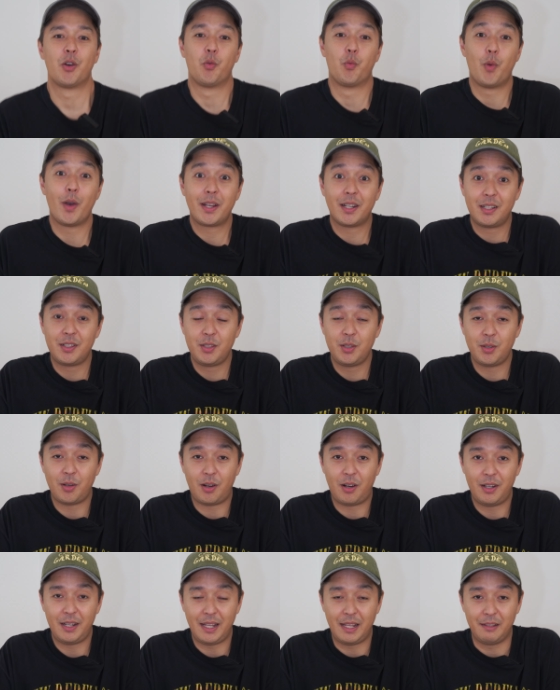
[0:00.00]
Whether you
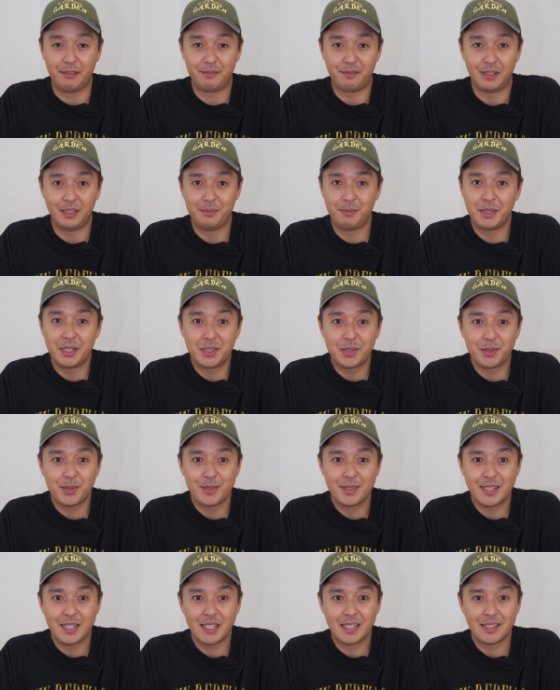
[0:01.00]
are a film
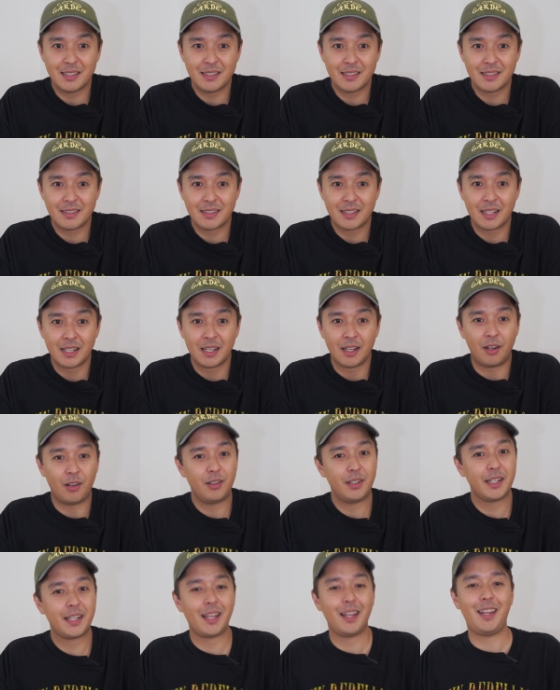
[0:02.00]
enthusiast
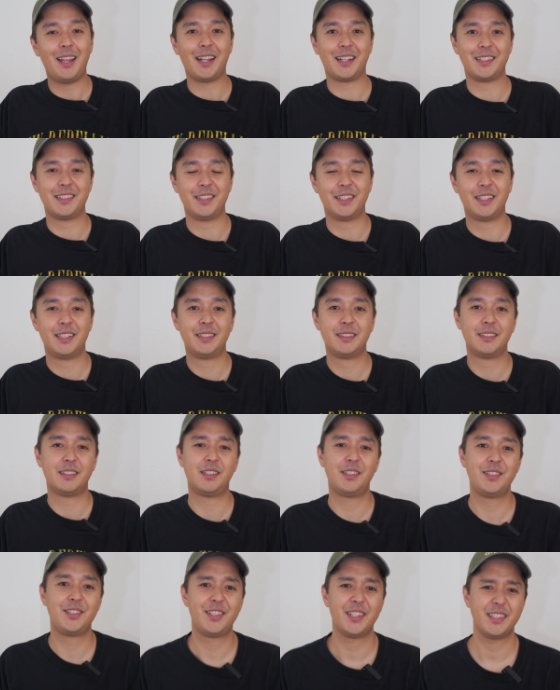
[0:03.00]
or a collector
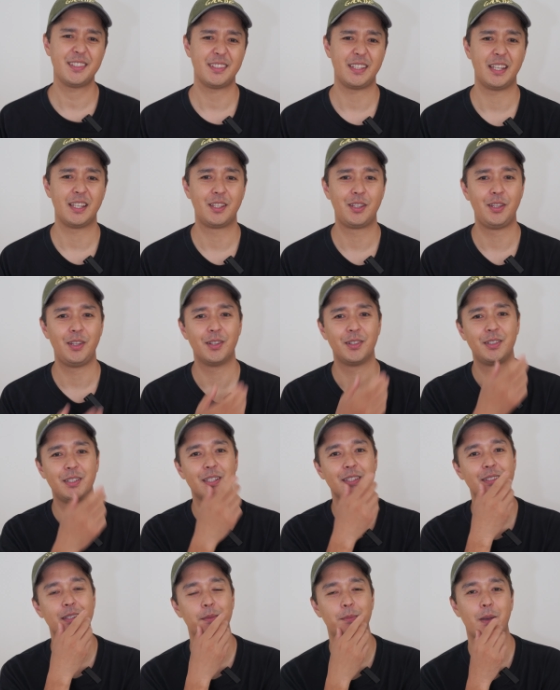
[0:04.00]
or just a
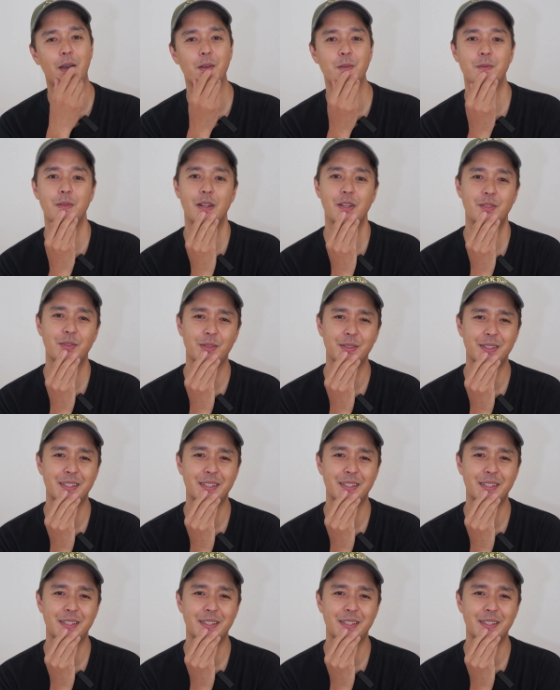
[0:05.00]
curious about retro